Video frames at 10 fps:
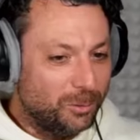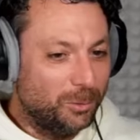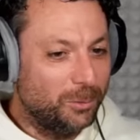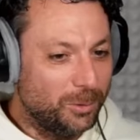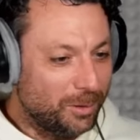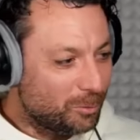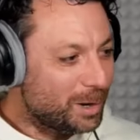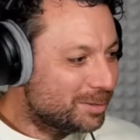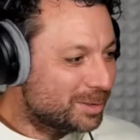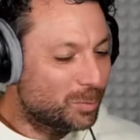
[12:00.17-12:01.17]
we have
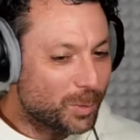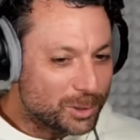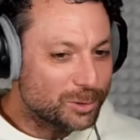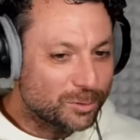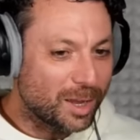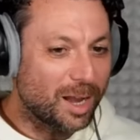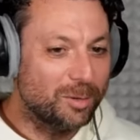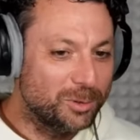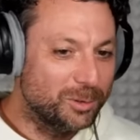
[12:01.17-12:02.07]
wasted precious time.